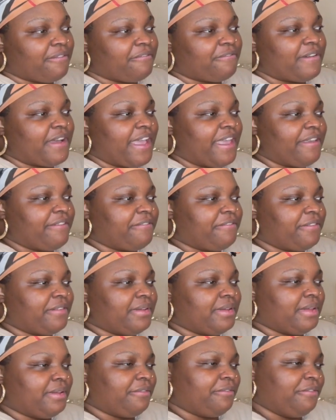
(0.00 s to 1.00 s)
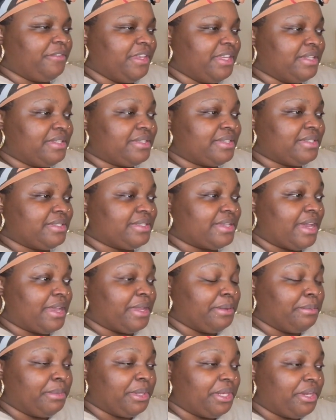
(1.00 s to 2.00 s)
five feet
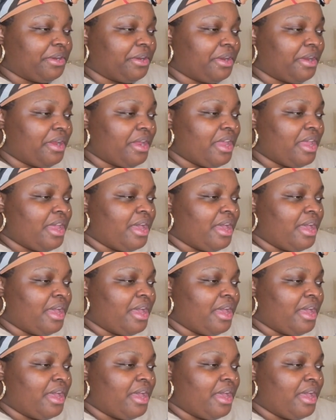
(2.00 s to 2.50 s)
diameter,